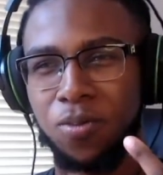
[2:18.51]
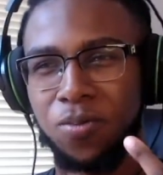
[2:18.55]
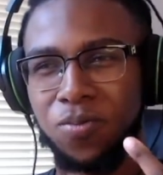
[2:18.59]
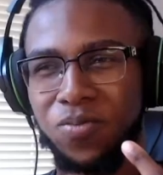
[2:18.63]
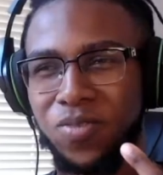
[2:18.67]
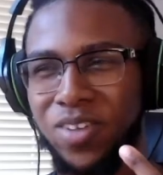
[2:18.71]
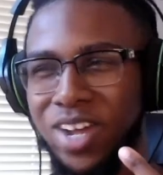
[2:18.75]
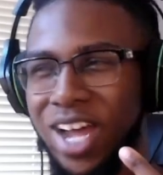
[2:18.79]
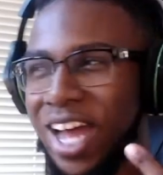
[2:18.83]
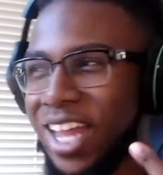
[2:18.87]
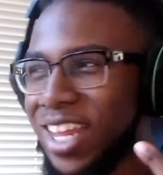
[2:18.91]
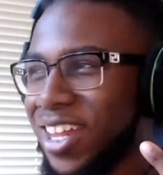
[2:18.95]

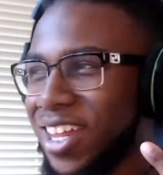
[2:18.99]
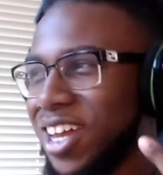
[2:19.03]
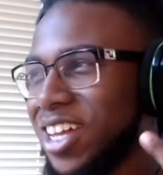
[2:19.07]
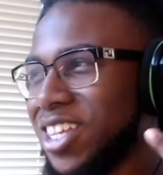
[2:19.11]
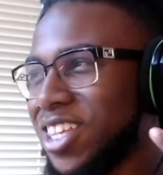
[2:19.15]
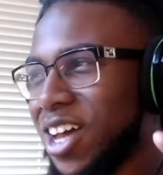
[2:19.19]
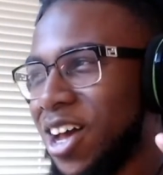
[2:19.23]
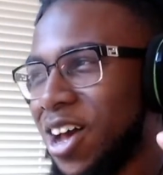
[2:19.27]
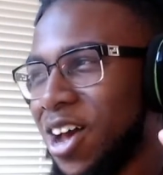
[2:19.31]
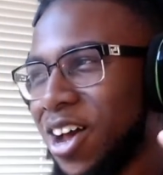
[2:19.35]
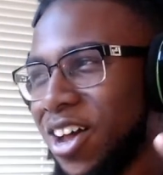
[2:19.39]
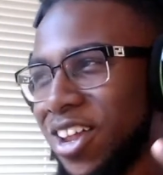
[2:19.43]
Like I literally
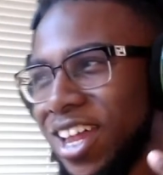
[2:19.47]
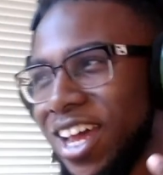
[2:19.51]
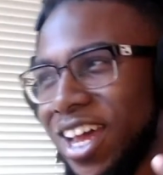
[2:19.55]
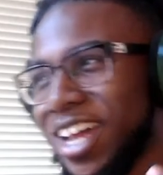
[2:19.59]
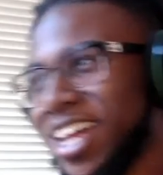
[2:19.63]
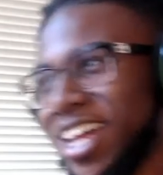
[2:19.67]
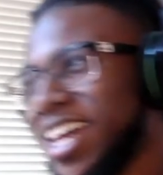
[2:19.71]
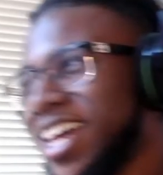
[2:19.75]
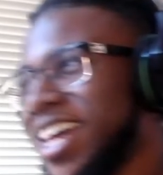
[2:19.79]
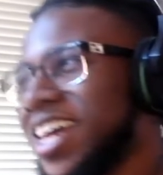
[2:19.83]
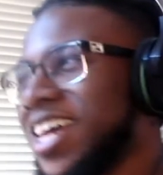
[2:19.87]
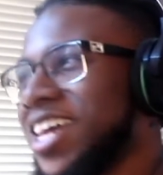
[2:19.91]
thought, like,
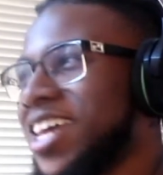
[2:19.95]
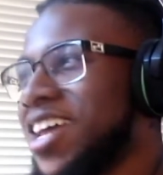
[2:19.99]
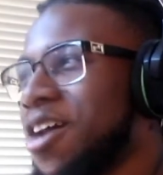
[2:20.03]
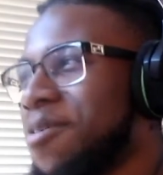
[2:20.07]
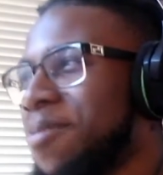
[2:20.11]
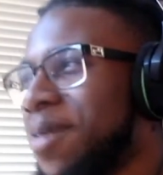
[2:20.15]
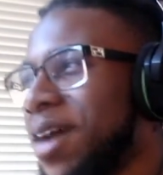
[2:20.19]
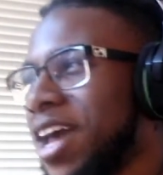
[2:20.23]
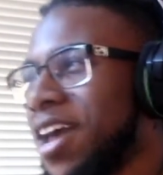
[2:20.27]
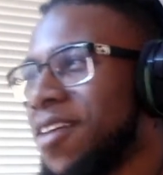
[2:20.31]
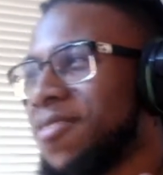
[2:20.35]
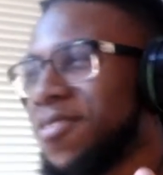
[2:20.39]
yo,
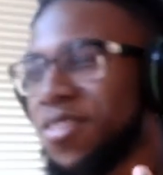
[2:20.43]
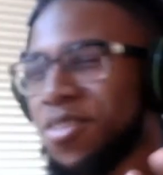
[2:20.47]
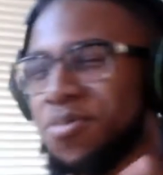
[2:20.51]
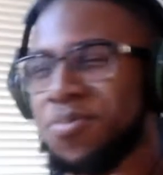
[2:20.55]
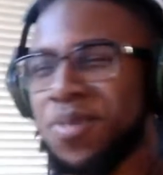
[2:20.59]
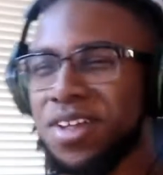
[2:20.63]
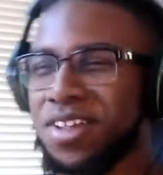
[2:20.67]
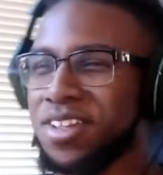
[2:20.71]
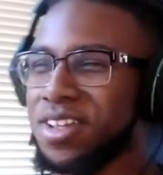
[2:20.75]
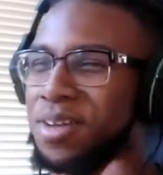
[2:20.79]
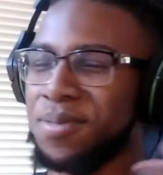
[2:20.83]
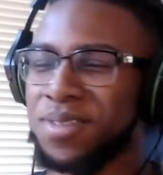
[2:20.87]
my headphones are
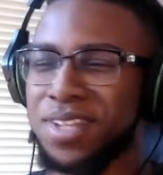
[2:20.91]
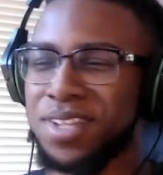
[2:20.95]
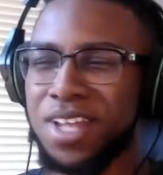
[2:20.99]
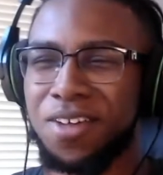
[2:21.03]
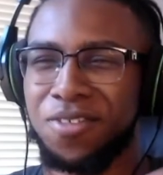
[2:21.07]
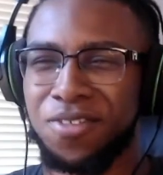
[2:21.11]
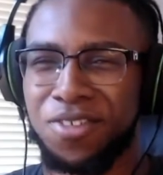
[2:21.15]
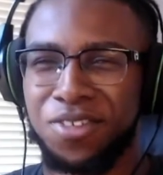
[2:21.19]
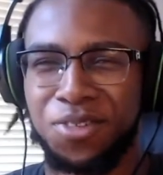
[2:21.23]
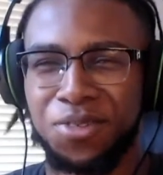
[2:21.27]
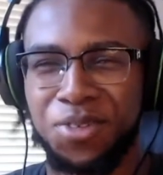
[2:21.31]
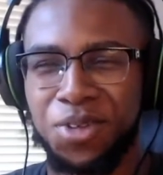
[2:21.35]
messing up. It's time
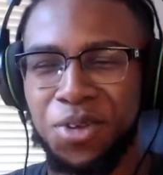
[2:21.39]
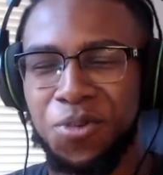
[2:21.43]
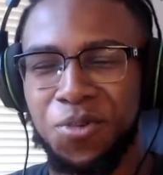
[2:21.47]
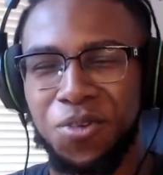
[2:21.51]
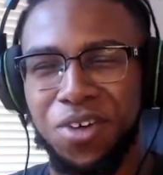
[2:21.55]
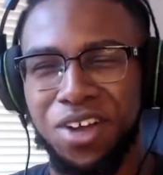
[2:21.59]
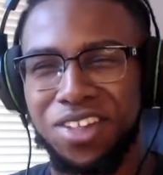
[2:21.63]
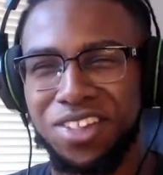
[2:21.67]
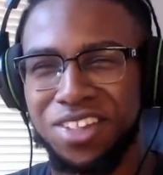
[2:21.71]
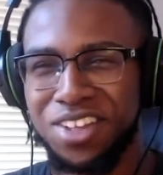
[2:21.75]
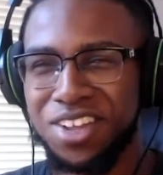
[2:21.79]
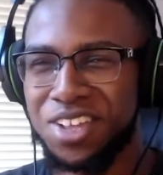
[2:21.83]
for some new
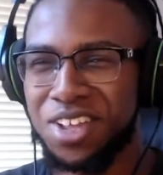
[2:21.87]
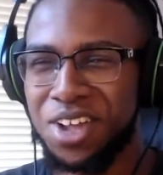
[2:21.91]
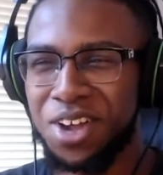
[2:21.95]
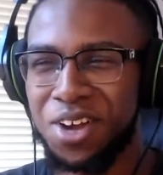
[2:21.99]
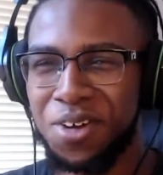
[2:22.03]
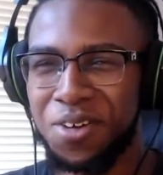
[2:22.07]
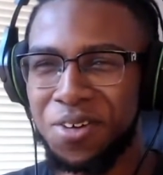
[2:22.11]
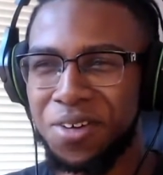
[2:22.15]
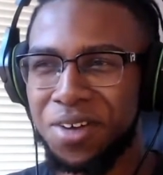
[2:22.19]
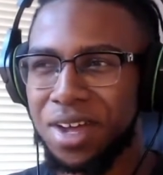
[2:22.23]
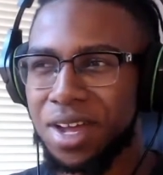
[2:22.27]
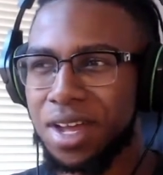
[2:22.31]
ones, you know?